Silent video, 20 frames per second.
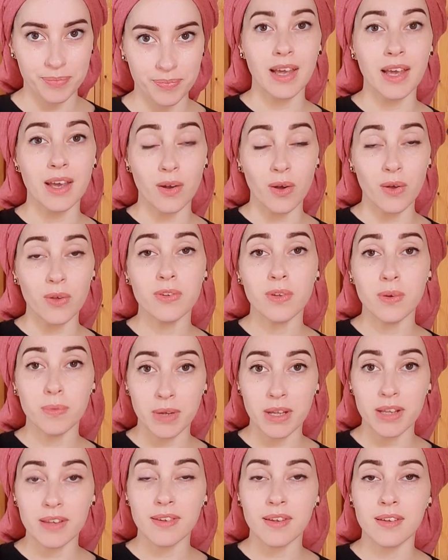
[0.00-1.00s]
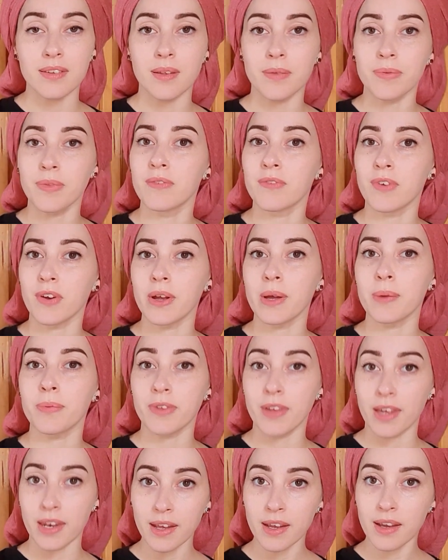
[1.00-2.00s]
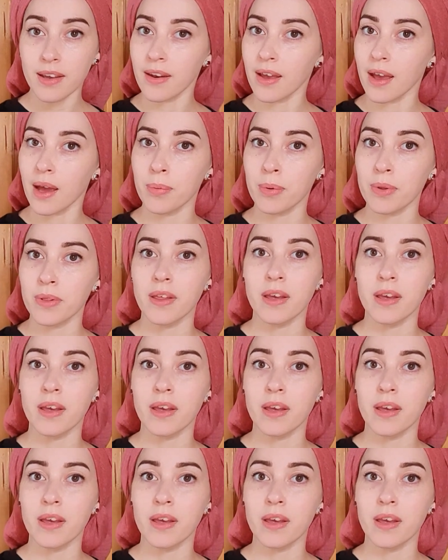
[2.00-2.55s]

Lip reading: It also means that something very upsetting can happen,